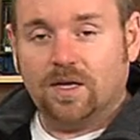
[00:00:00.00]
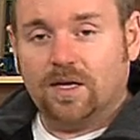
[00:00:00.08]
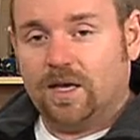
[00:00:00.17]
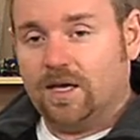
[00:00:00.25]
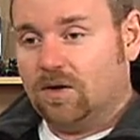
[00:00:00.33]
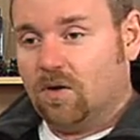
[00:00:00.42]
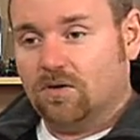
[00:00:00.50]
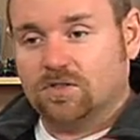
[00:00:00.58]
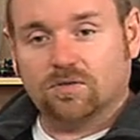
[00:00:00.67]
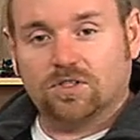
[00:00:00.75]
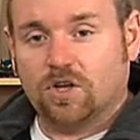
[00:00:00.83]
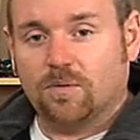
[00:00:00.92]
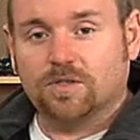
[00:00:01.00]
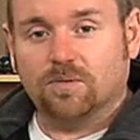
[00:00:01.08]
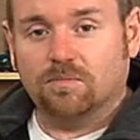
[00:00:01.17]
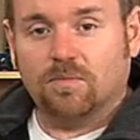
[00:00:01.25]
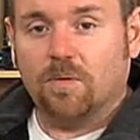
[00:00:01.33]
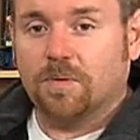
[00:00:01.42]
he also stops
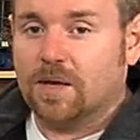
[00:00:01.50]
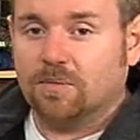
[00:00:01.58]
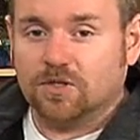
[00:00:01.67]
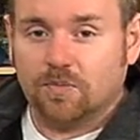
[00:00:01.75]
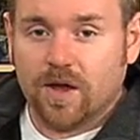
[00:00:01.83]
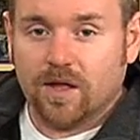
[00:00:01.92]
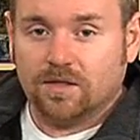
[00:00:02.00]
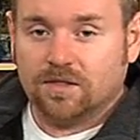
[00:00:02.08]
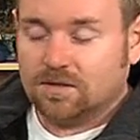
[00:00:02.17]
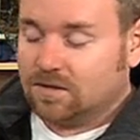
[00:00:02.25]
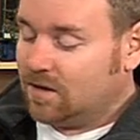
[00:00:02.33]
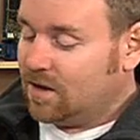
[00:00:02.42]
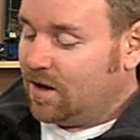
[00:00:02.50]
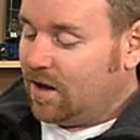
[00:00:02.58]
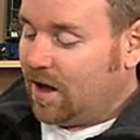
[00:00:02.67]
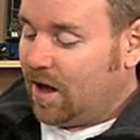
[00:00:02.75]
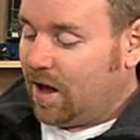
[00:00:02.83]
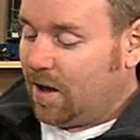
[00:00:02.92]
them upkeeping spells.
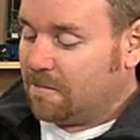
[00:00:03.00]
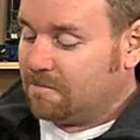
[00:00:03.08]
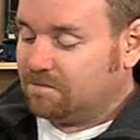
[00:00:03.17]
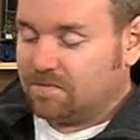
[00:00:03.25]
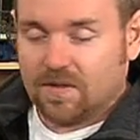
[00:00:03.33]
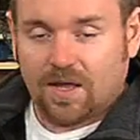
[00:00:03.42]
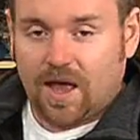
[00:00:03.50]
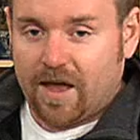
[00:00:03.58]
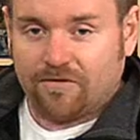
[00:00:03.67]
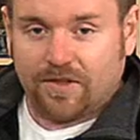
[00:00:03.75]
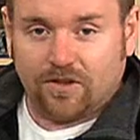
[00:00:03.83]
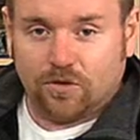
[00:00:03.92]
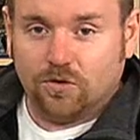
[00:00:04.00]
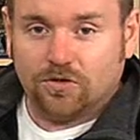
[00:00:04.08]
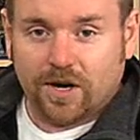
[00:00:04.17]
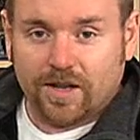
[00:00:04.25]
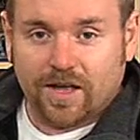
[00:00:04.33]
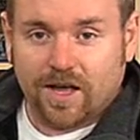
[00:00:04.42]
If they do
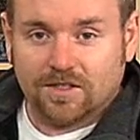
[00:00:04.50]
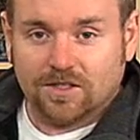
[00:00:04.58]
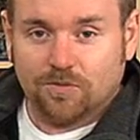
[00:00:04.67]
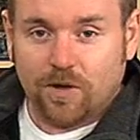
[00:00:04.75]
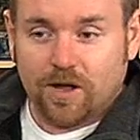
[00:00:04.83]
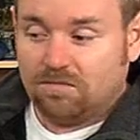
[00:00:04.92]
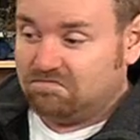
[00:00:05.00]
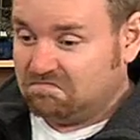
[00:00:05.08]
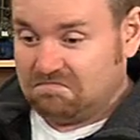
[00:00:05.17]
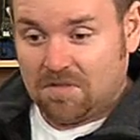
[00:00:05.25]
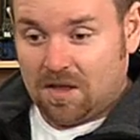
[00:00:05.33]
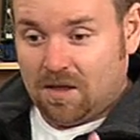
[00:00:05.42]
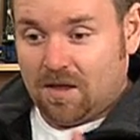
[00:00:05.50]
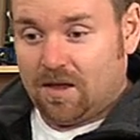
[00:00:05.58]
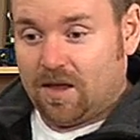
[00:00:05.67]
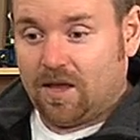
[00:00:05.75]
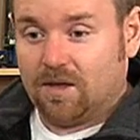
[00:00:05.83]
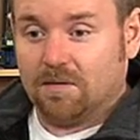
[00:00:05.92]
try to cast a spell,
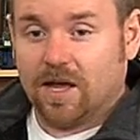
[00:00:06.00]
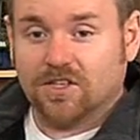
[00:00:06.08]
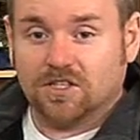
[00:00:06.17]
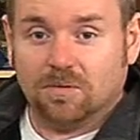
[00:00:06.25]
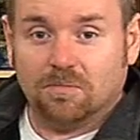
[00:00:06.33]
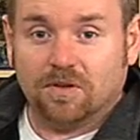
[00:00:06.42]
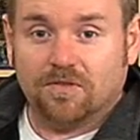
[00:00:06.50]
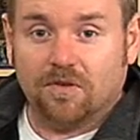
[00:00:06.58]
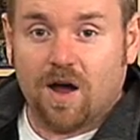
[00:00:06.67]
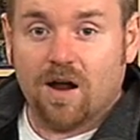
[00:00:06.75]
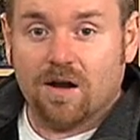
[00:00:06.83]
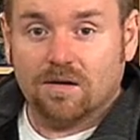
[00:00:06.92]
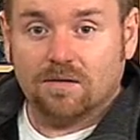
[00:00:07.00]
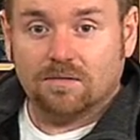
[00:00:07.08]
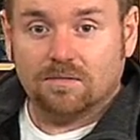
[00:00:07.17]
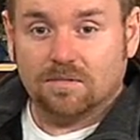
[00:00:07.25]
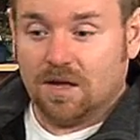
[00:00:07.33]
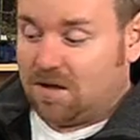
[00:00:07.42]
he hits them with fire.
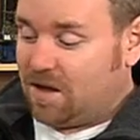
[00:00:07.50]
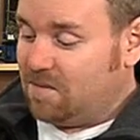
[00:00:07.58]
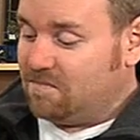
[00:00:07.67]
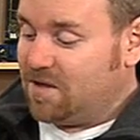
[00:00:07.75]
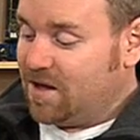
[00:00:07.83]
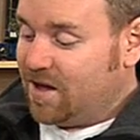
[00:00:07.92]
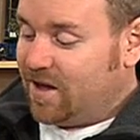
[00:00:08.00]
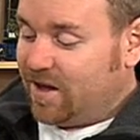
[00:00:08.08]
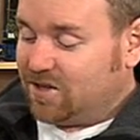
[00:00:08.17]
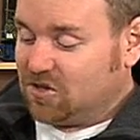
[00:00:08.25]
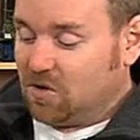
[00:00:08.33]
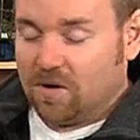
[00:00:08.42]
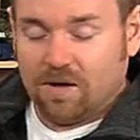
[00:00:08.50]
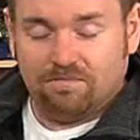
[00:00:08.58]
So